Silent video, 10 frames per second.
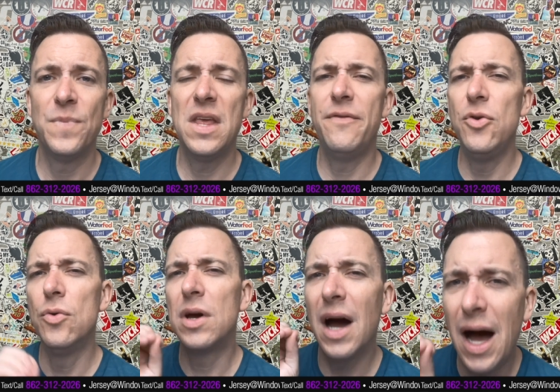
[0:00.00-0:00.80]
if you
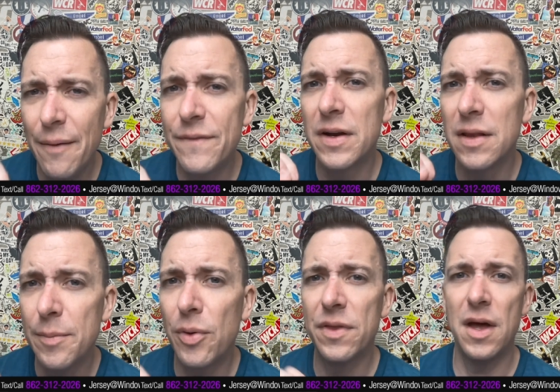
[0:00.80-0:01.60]
confidently
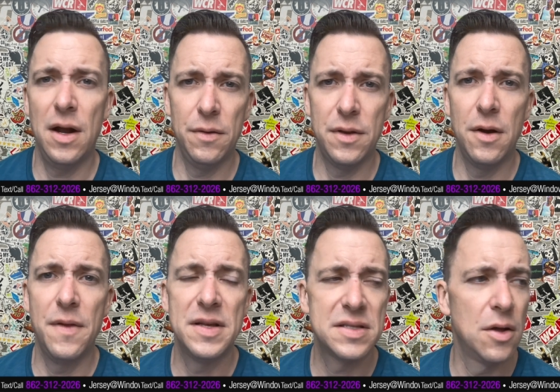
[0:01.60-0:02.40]
put that out there and
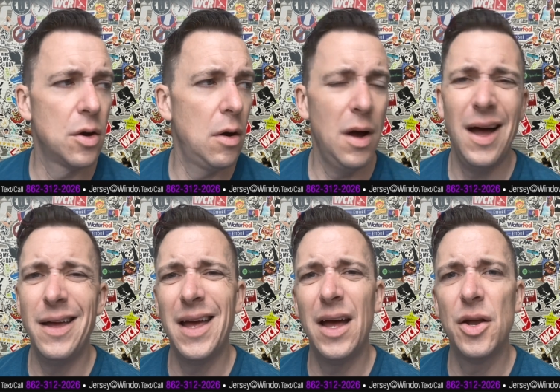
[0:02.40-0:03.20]
they still go, ah,
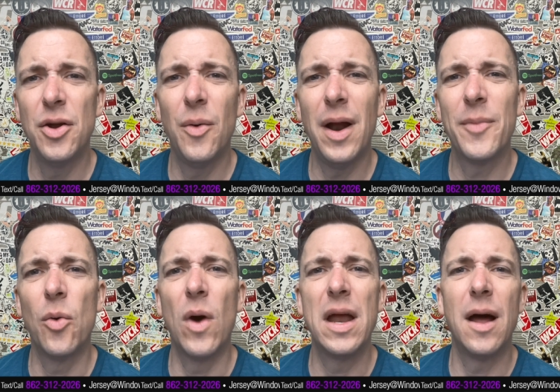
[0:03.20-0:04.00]
yeah, you know what, I'm going
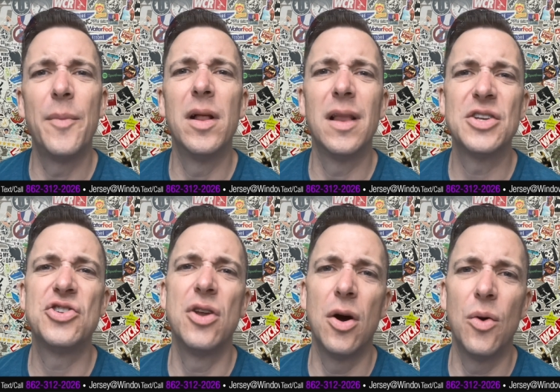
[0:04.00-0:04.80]
to wait. I'm going to let
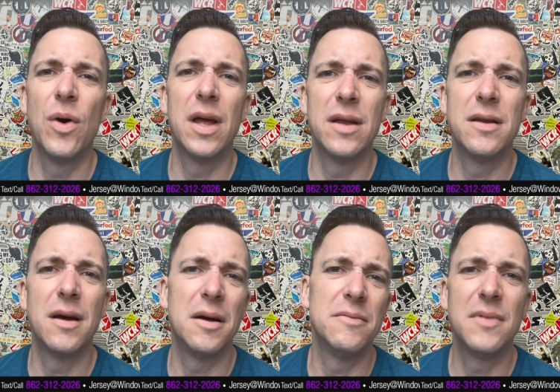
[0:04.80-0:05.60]
you know. And
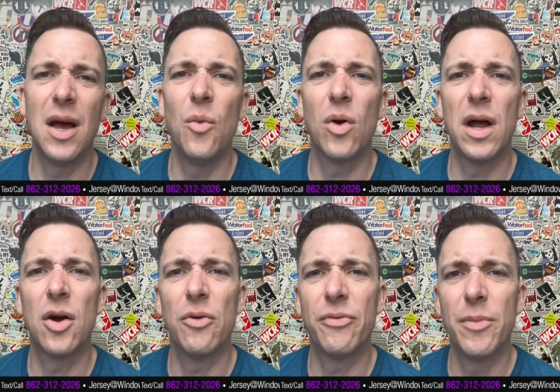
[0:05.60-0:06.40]
uh, yeah, we'll kind of
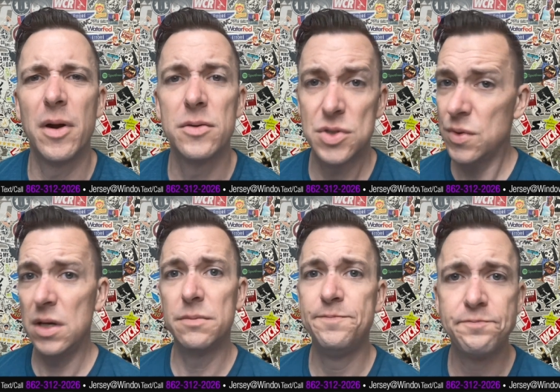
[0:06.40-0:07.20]
go from there. Sweet.